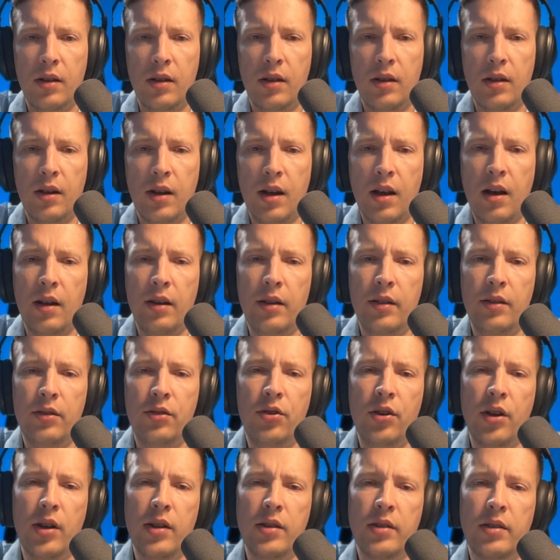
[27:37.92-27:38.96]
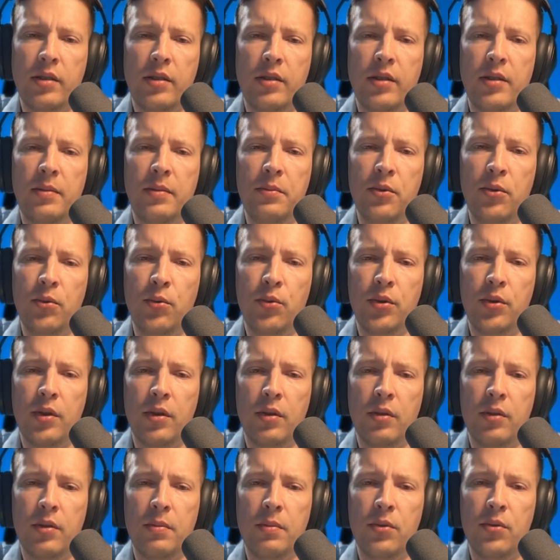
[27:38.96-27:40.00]
It just smooths
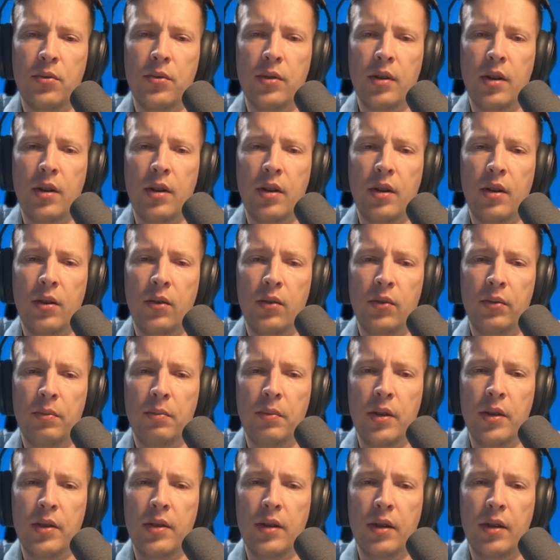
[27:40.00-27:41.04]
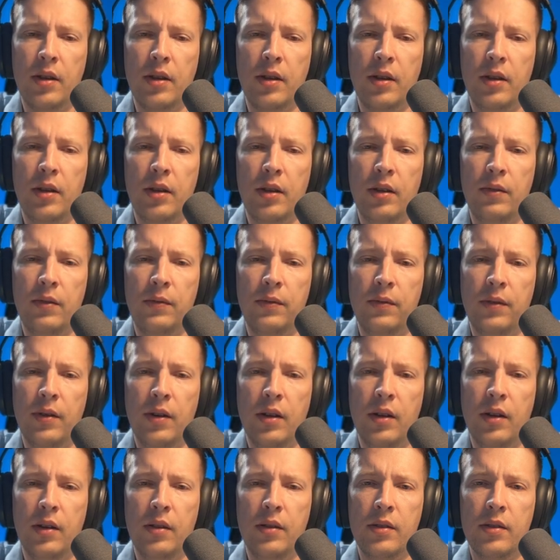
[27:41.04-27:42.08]
out. Basically, it
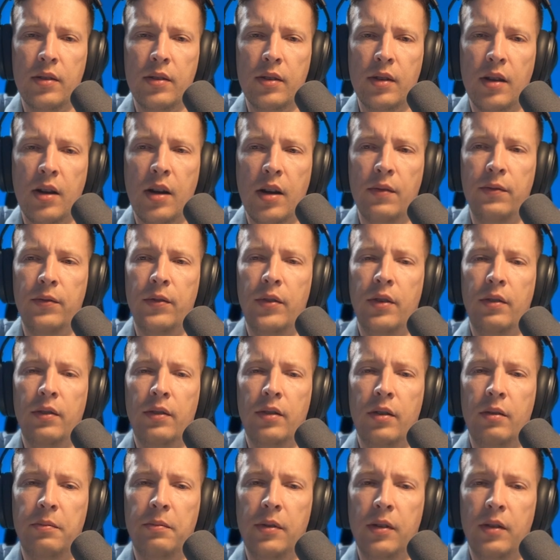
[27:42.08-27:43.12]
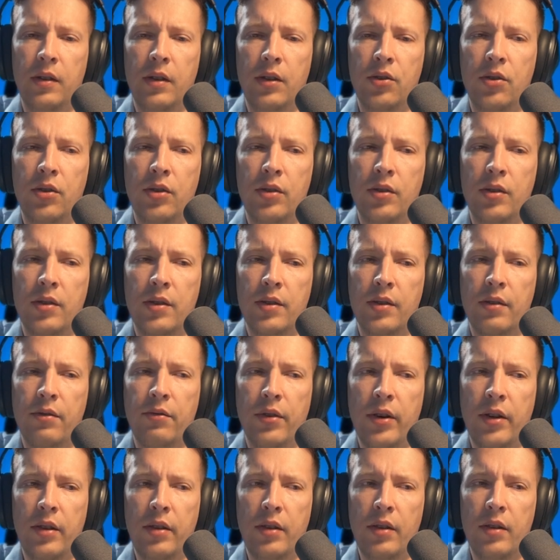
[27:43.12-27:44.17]
finds after interpolation these
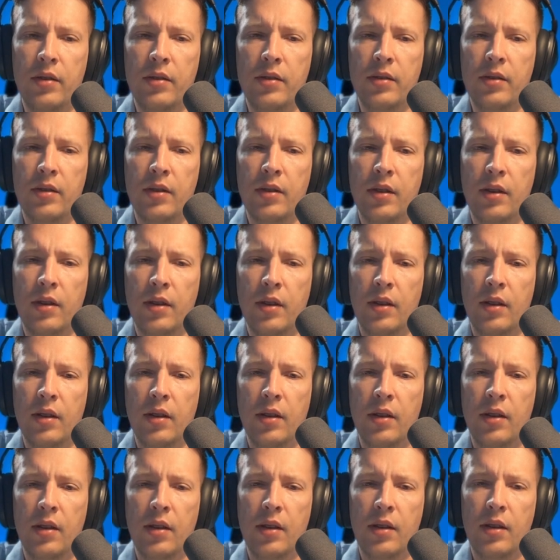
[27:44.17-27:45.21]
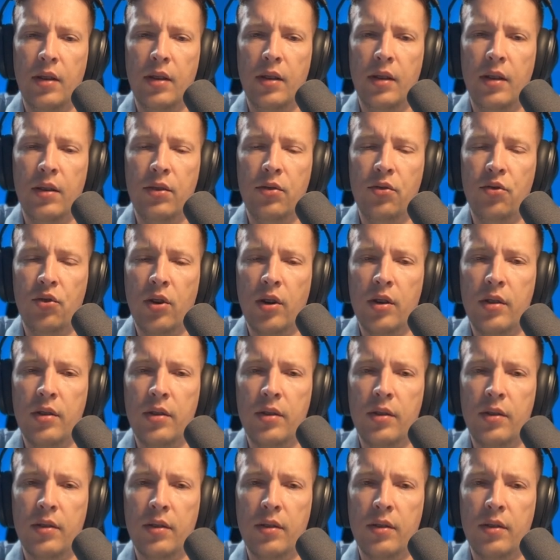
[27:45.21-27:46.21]
gradients and just